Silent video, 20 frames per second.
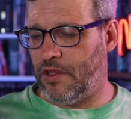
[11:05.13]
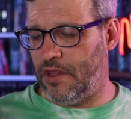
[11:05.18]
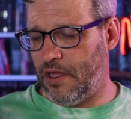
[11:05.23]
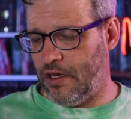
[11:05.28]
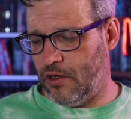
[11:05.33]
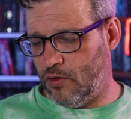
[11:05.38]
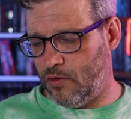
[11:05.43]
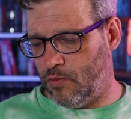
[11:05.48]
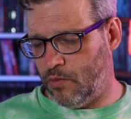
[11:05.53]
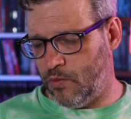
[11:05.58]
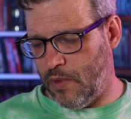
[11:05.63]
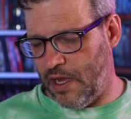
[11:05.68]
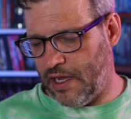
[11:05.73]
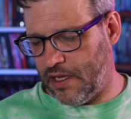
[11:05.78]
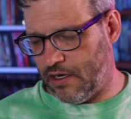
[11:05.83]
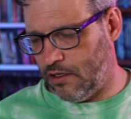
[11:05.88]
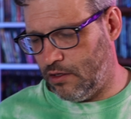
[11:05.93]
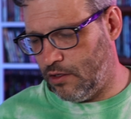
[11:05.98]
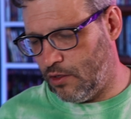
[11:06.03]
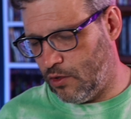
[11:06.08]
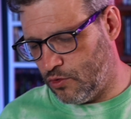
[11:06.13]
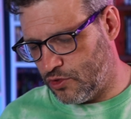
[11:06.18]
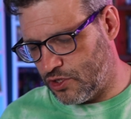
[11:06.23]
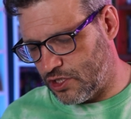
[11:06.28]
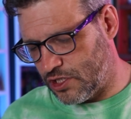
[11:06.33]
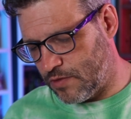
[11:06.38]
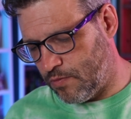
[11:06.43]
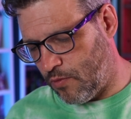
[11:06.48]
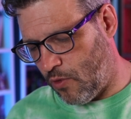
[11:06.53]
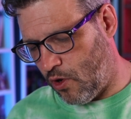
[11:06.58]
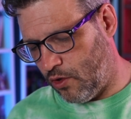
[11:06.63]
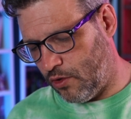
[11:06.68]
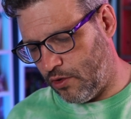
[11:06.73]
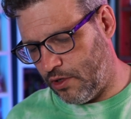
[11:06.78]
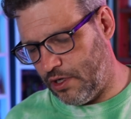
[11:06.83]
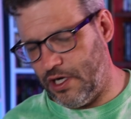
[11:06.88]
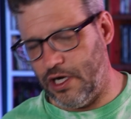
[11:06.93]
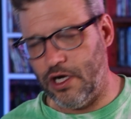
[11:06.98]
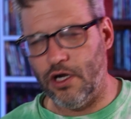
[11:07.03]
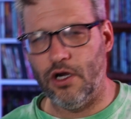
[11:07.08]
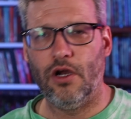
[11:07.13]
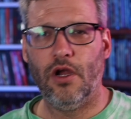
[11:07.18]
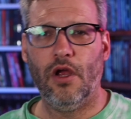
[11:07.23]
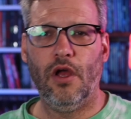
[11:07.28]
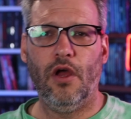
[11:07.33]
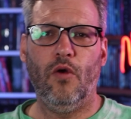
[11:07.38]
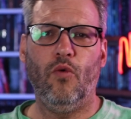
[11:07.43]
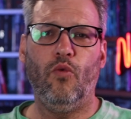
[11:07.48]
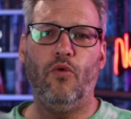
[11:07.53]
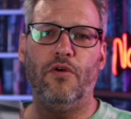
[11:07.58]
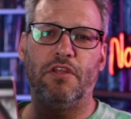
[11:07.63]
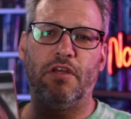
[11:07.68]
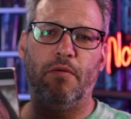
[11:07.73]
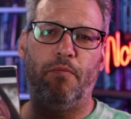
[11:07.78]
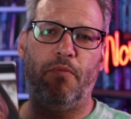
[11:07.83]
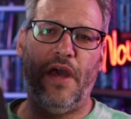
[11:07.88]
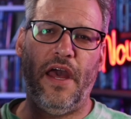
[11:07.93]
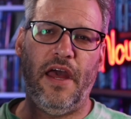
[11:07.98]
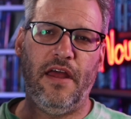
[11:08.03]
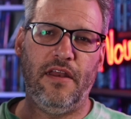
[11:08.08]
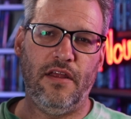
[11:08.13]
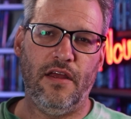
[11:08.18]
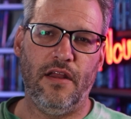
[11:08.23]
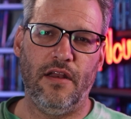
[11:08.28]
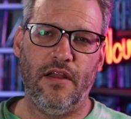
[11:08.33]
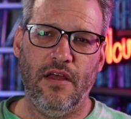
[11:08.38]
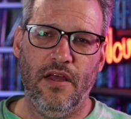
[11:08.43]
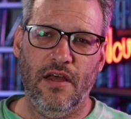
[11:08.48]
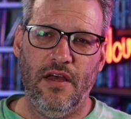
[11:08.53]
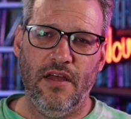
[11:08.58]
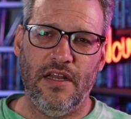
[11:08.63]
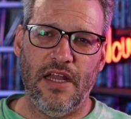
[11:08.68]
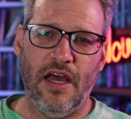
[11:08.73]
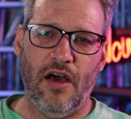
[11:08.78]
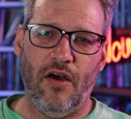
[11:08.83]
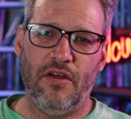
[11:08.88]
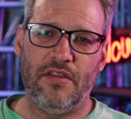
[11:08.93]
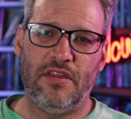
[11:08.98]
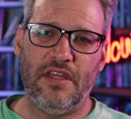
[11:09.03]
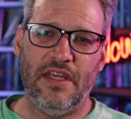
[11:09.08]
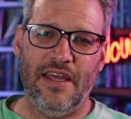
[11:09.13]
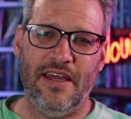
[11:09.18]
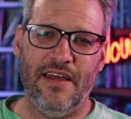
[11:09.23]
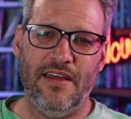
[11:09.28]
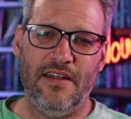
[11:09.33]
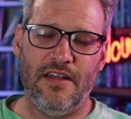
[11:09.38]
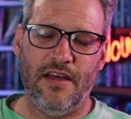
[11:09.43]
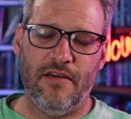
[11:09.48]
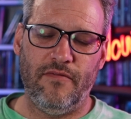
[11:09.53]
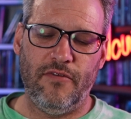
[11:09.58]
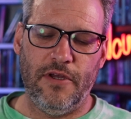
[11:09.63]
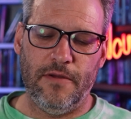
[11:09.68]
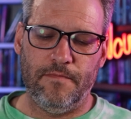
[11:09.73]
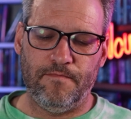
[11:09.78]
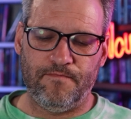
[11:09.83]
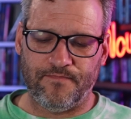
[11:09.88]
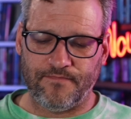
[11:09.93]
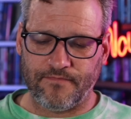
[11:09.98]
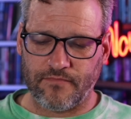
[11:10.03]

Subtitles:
They do make it a little smaller here with Companion. Now at the end of it,